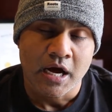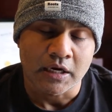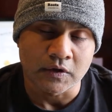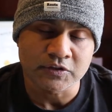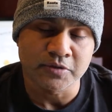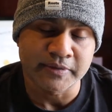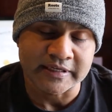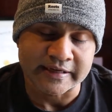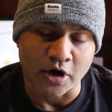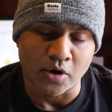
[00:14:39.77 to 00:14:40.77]

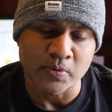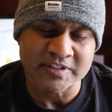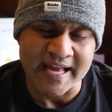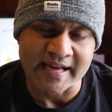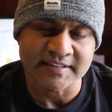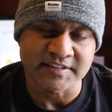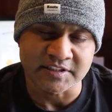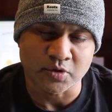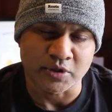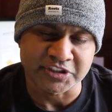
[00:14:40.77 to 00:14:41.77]
ultimately always ask
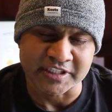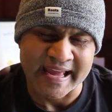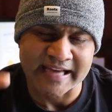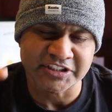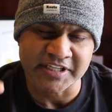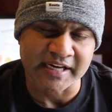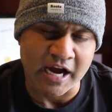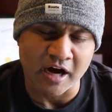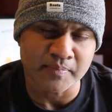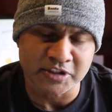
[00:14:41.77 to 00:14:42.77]
this question. Hashtag
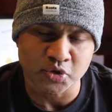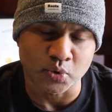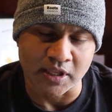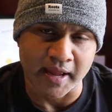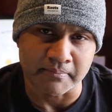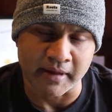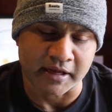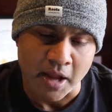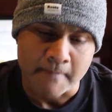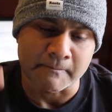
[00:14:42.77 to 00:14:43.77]
how much will I
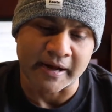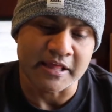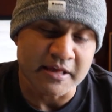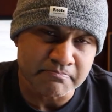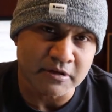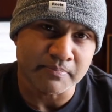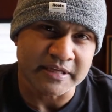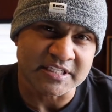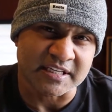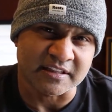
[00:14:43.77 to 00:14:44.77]
make? By
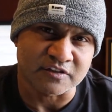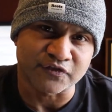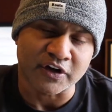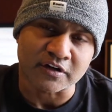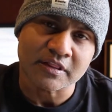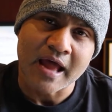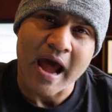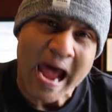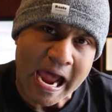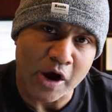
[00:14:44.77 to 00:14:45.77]
implementing this funnel,
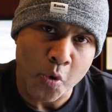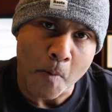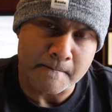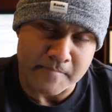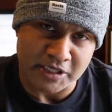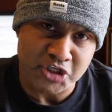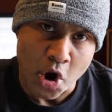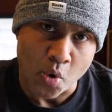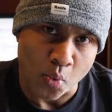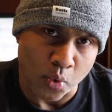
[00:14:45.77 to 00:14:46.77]
how much
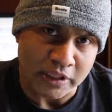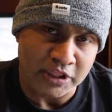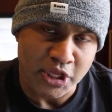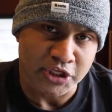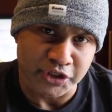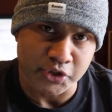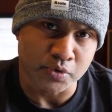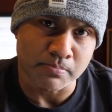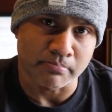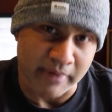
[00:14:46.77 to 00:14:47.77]
will
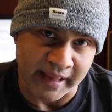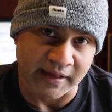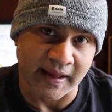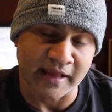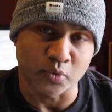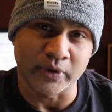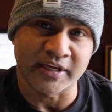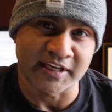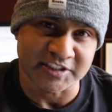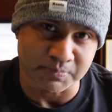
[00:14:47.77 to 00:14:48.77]
you make? And we
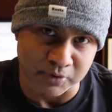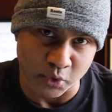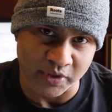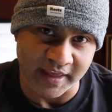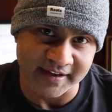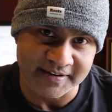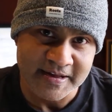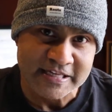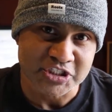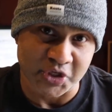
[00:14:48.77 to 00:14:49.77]
can explore that
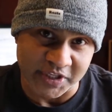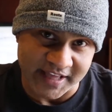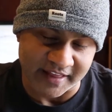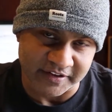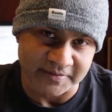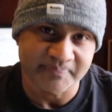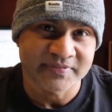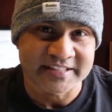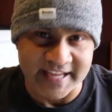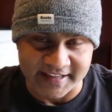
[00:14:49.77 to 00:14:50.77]
together.
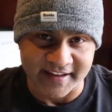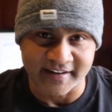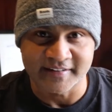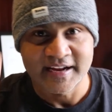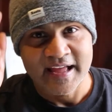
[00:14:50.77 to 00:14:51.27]
Take care.